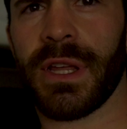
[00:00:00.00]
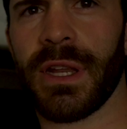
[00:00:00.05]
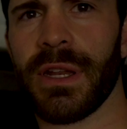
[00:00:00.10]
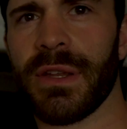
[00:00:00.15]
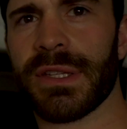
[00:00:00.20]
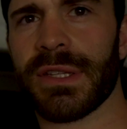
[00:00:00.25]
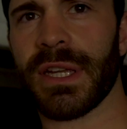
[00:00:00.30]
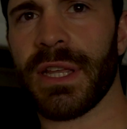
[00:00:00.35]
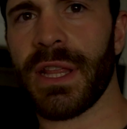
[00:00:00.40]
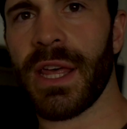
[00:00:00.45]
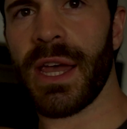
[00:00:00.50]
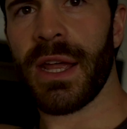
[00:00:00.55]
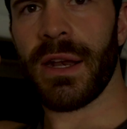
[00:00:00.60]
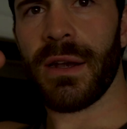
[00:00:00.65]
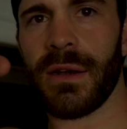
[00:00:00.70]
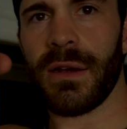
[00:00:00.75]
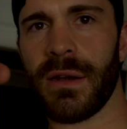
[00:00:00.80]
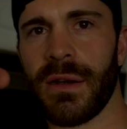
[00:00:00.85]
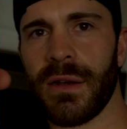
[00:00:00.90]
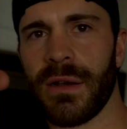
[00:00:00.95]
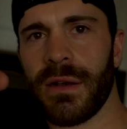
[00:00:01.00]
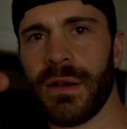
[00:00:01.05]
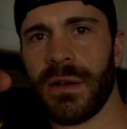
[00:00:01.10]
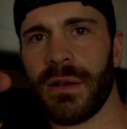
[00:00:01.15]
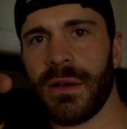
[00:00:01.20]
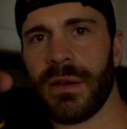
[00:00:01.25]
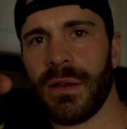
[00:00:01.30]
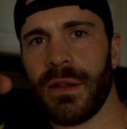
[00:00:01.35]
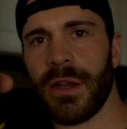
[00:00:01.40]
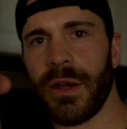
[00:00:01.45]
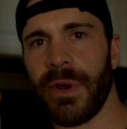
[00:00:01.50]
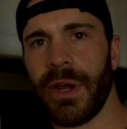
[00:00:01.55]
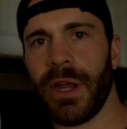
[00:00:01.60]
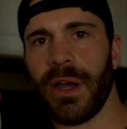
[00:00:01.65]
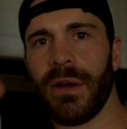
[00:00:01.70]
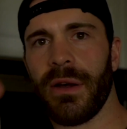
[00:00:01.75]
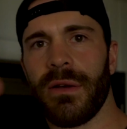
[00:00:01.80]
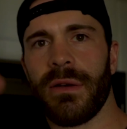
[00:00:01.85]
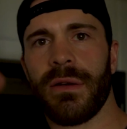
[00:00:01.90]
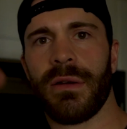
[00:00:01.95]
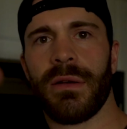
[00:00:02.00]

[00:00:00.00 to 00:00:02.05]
can you see that? There we go.